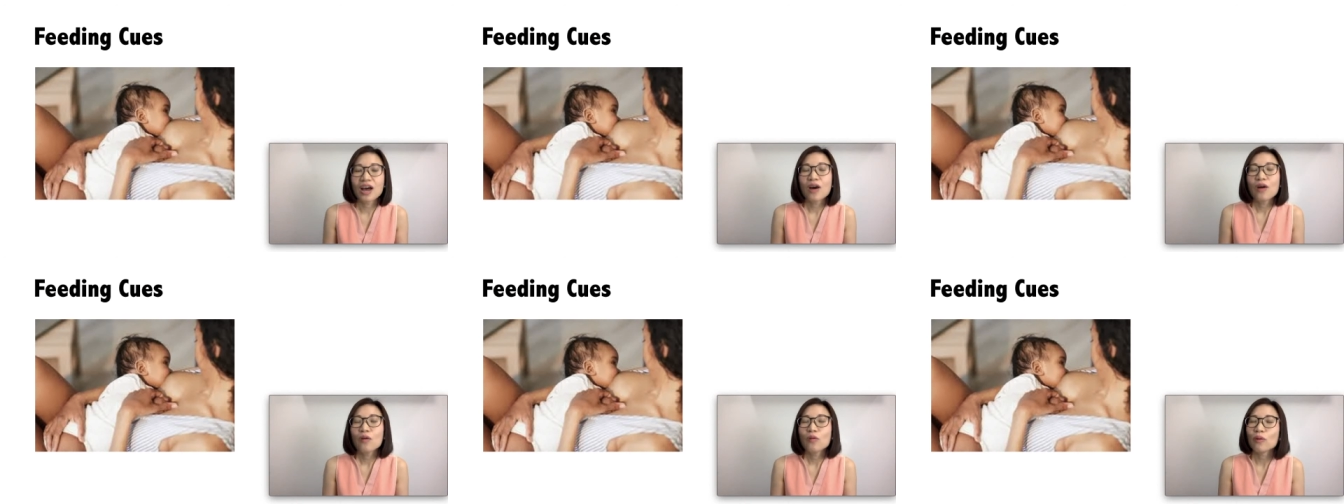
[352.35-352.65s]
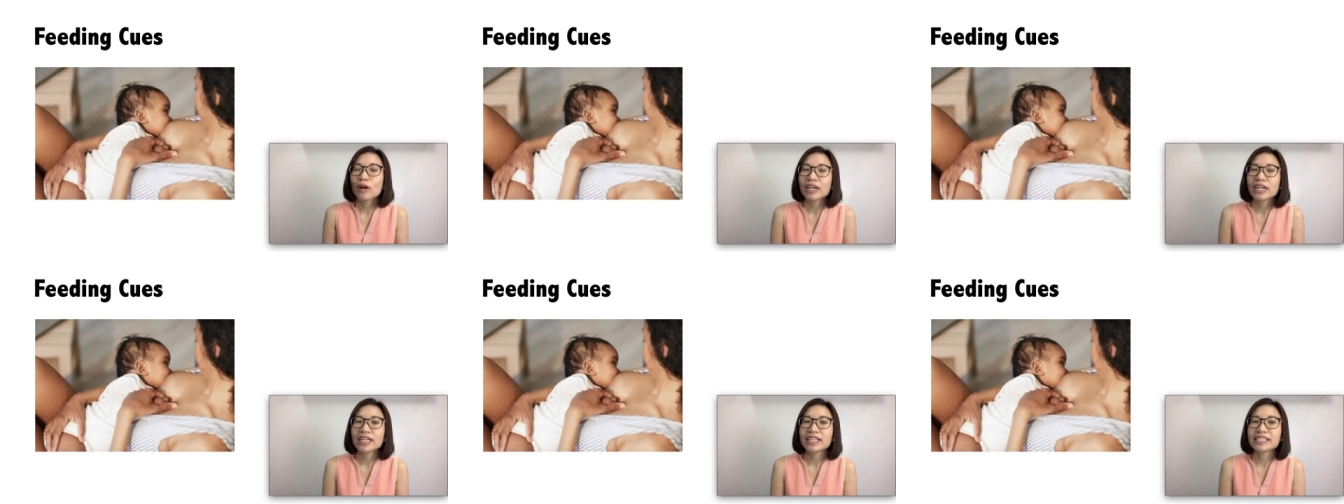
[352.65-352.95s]

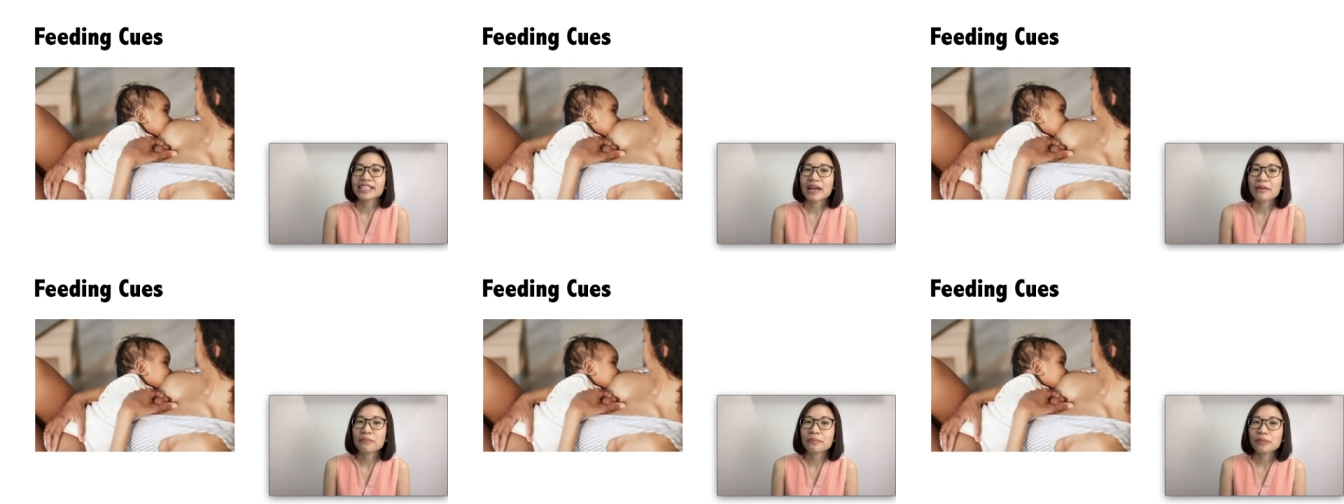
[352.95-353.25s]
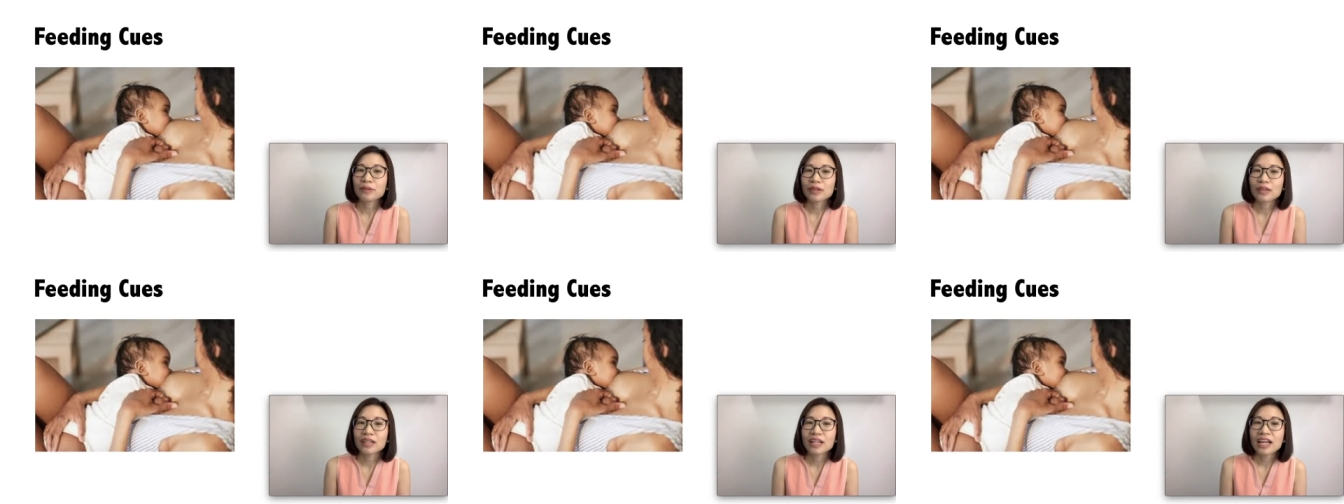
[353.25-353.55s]
One
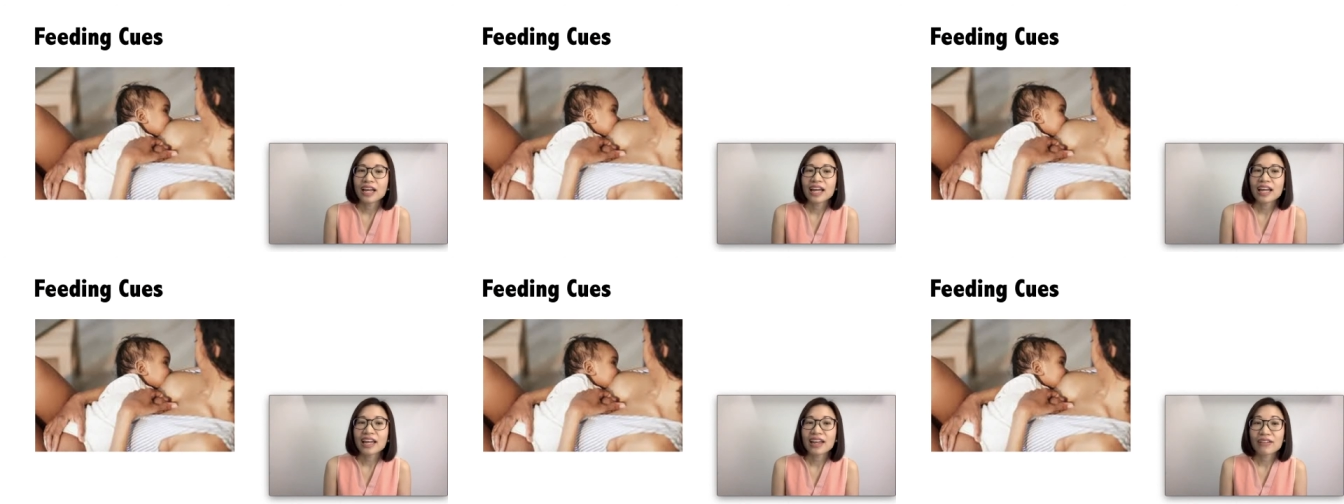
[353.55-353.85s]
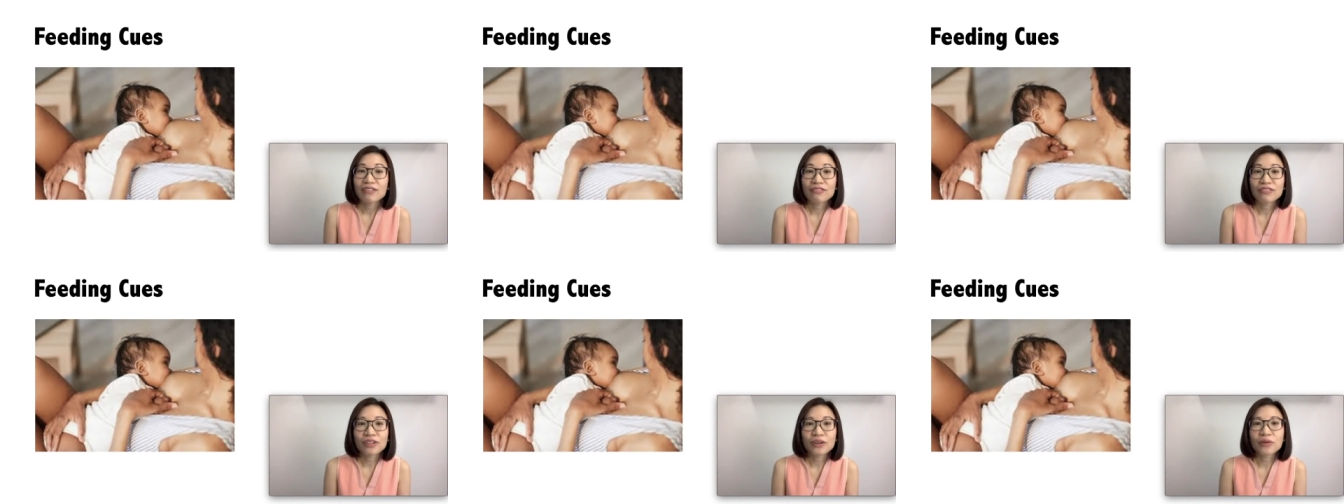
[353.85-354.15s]
example,
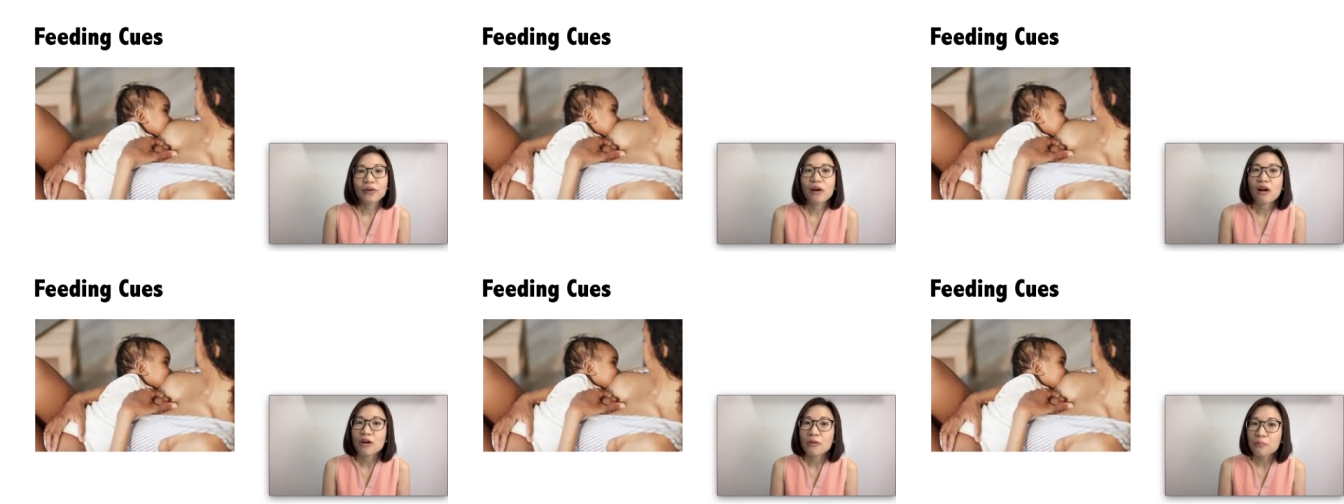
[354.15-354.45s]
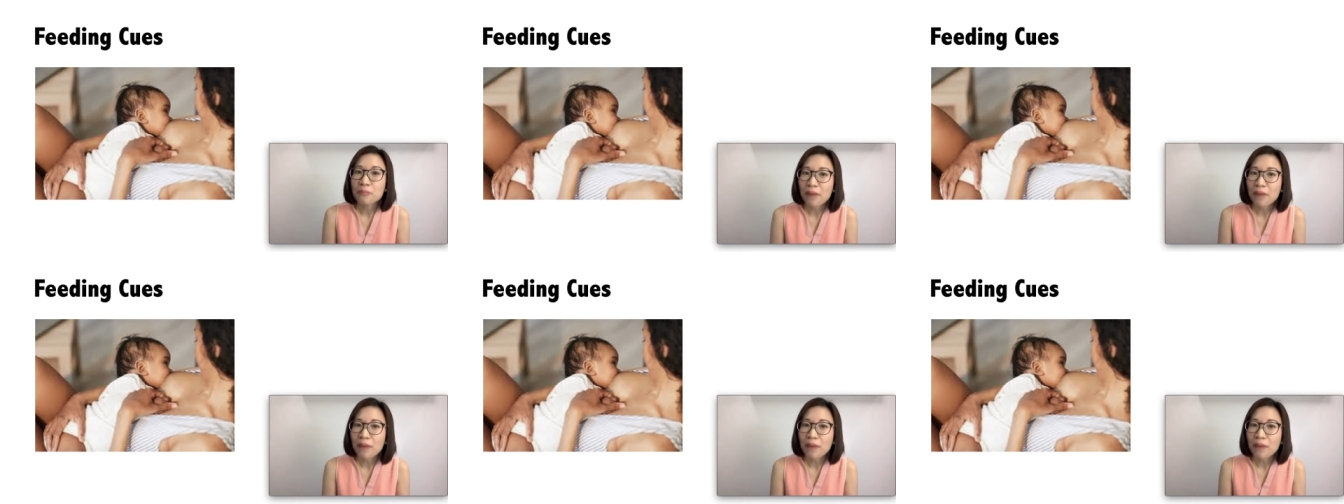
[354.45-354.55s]
if there are